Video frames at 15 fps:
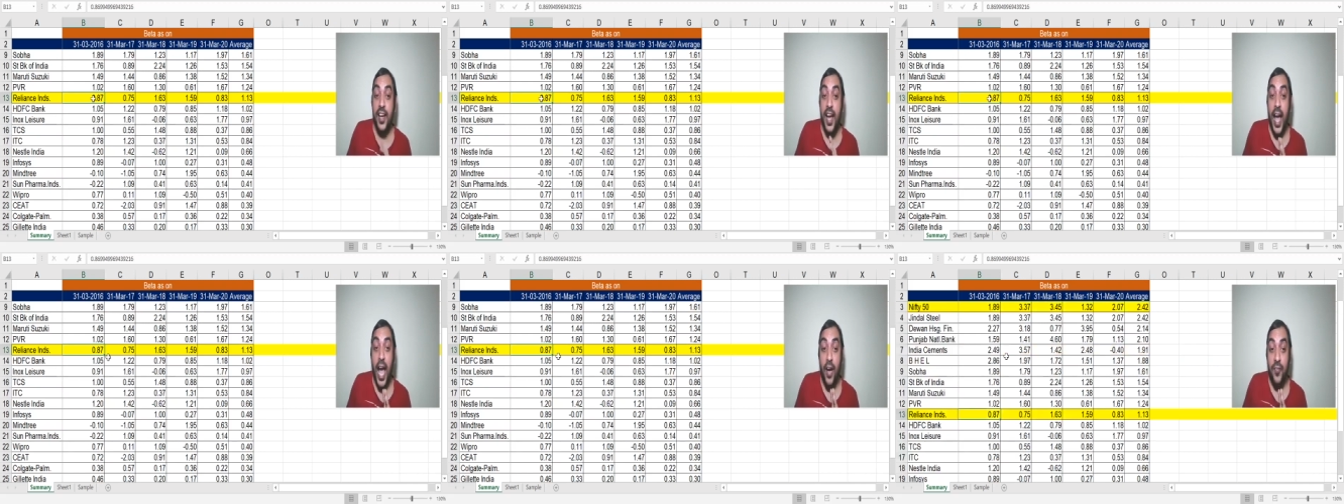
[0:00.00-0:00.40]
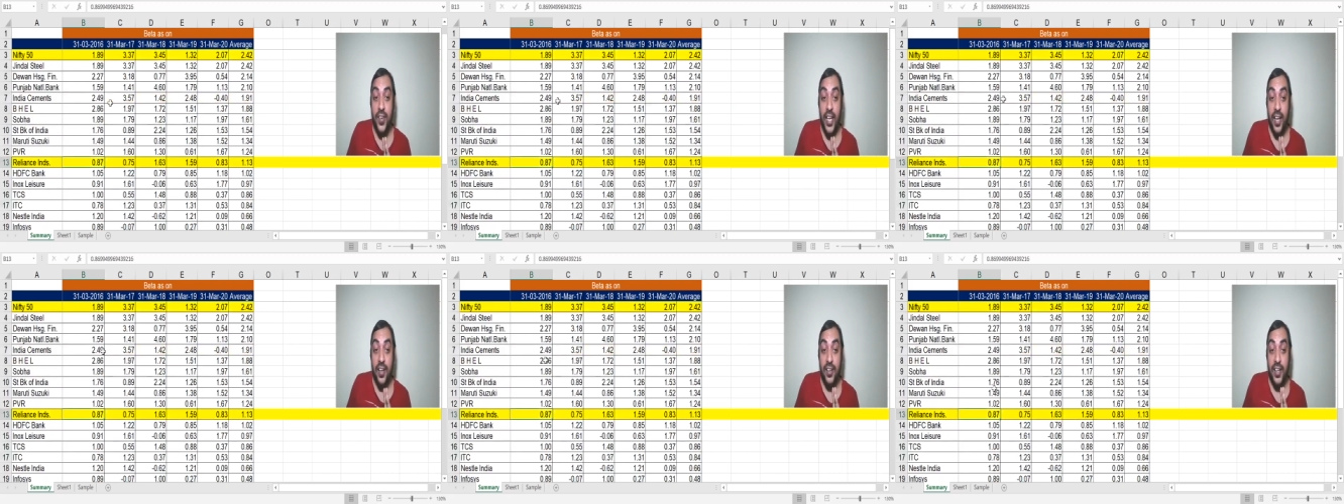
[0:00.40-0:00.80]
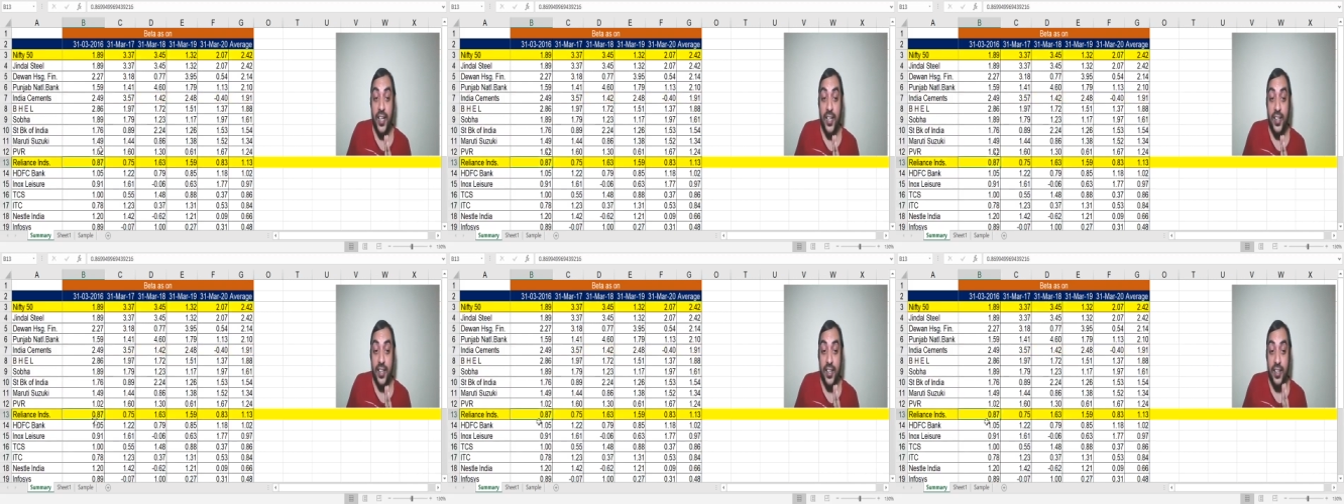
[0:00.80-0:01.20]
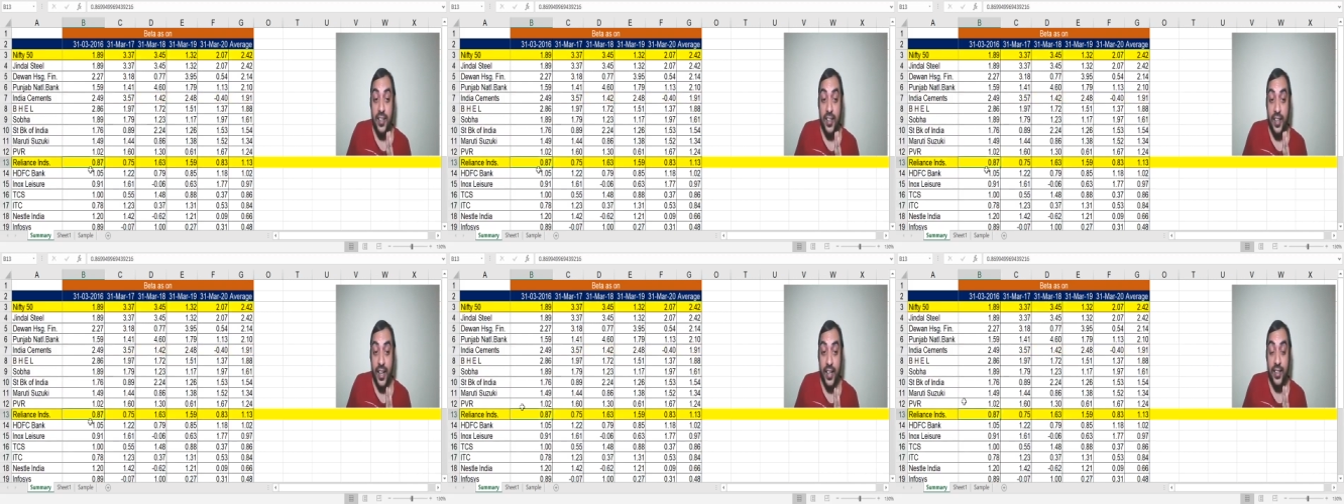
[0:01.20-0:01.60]
I've calculated
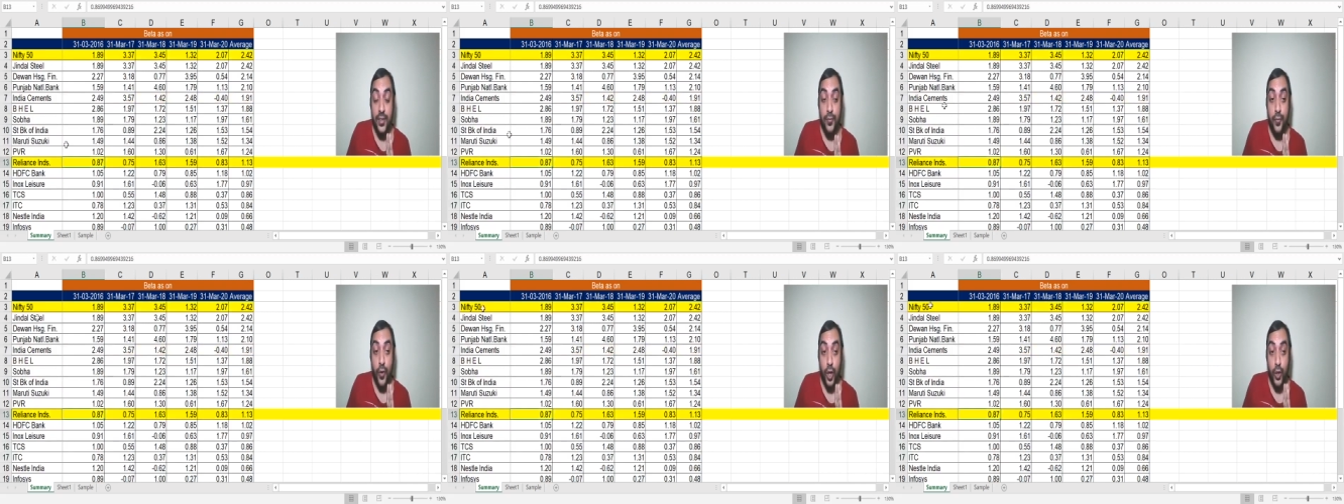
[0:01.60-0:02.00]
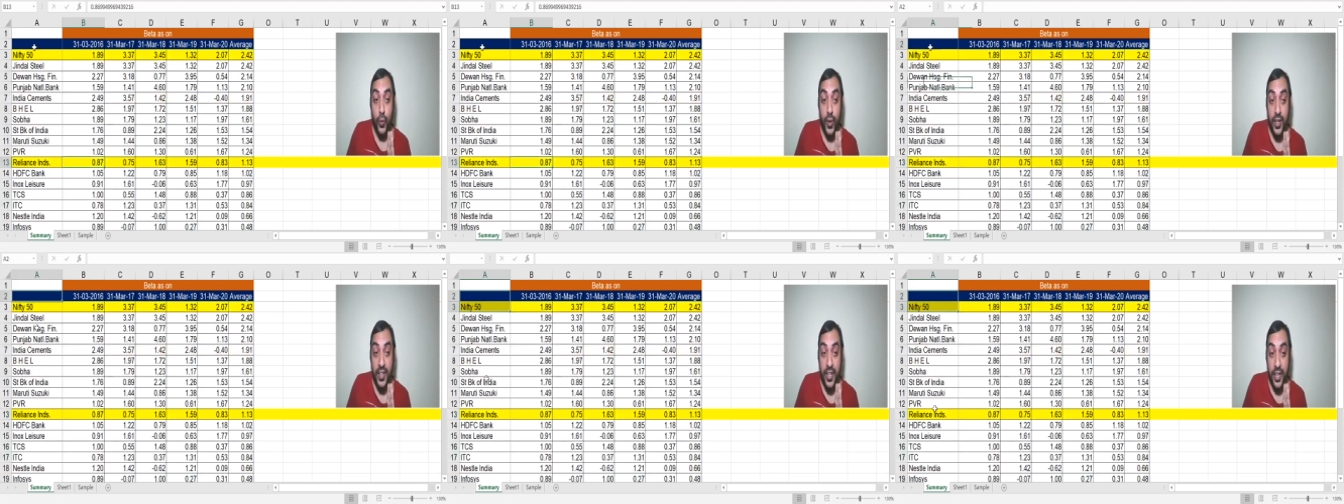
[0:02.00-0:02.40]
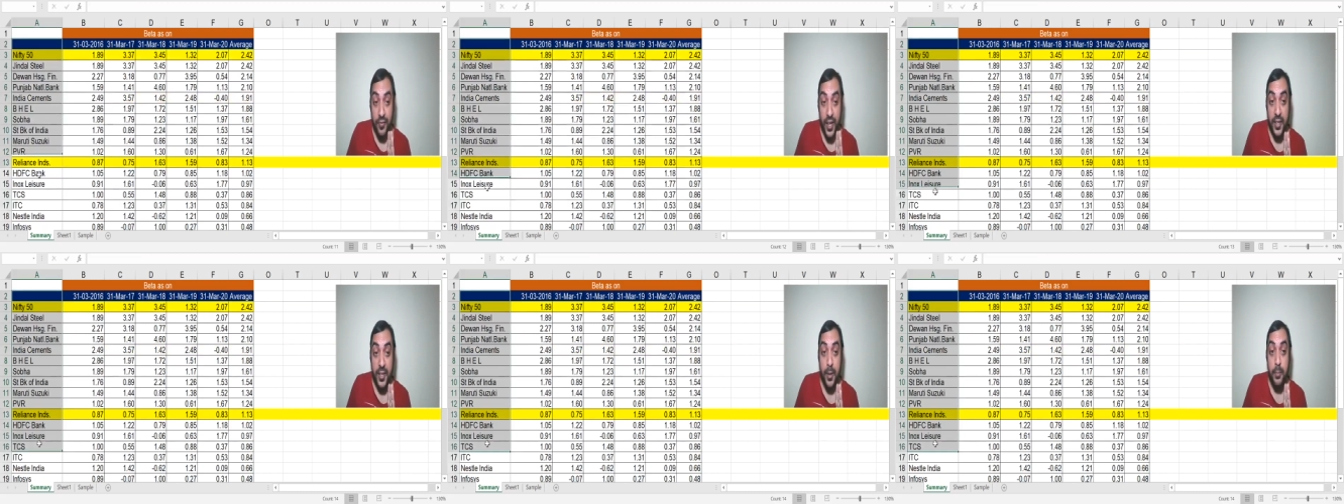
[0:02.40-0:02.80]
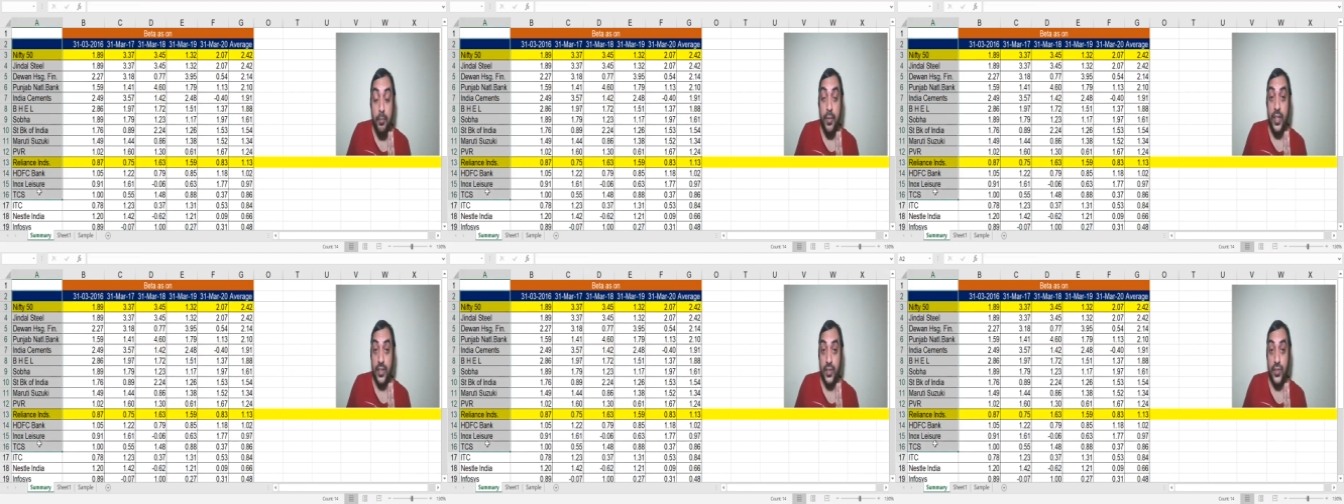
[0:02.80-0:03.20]
that for 25
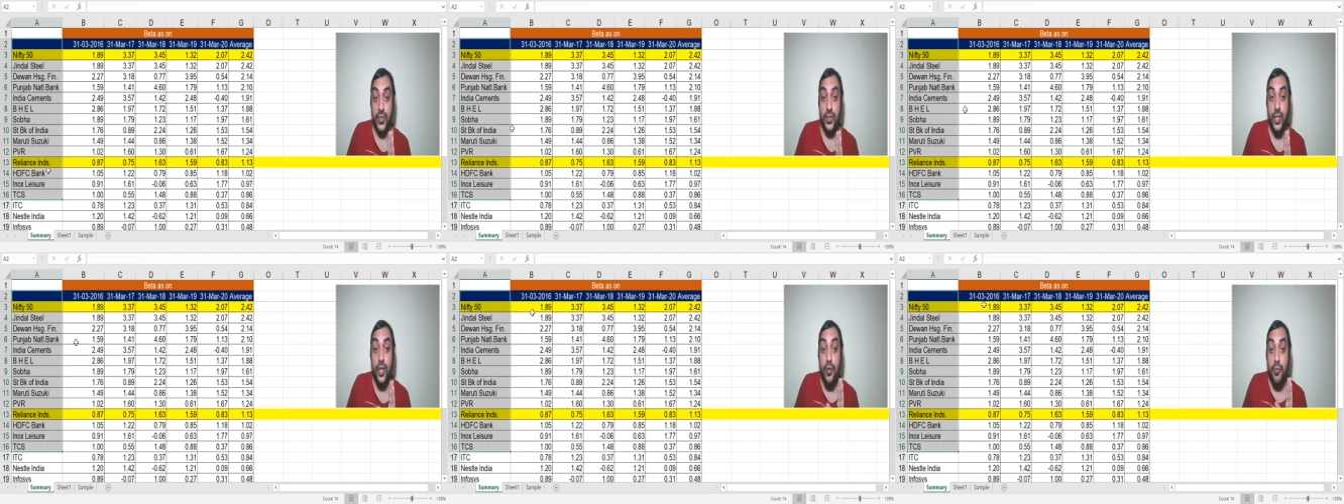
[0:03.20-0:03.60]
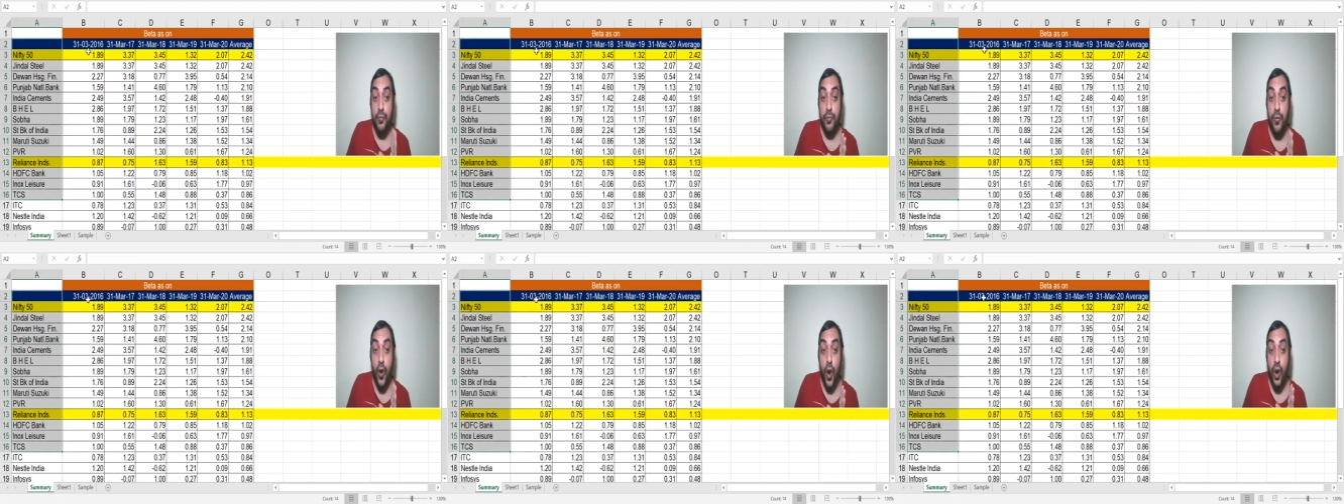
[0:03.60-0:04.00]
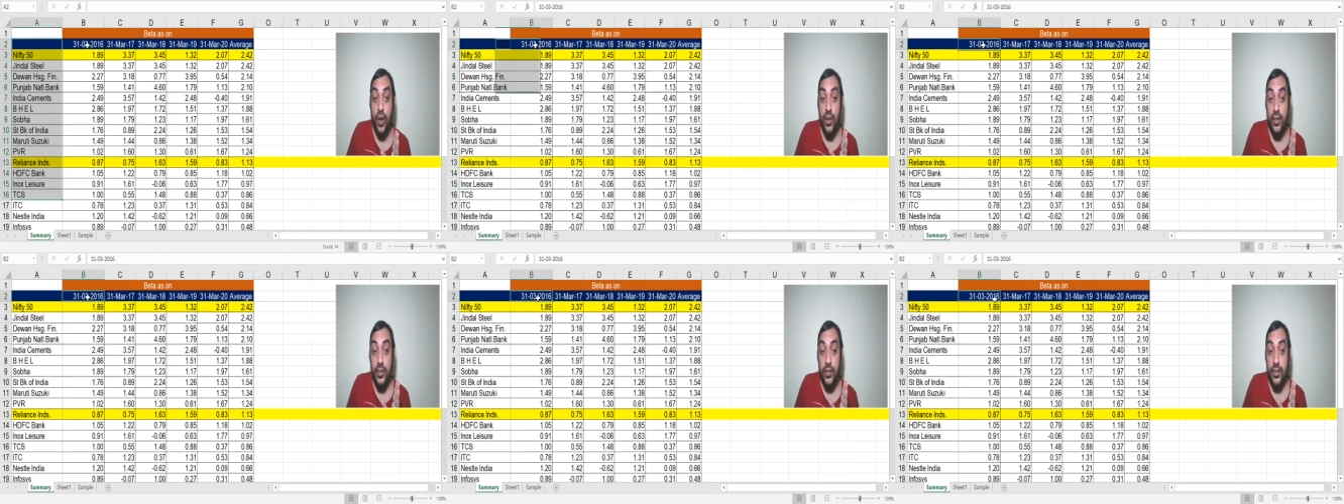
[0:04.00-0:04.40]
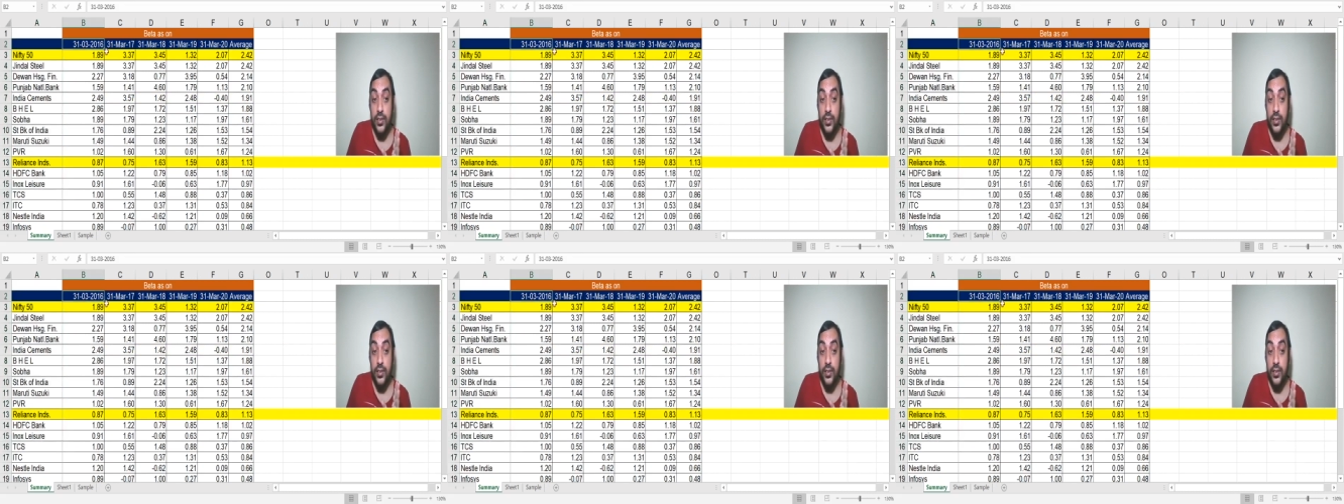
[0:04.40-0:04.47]
companies for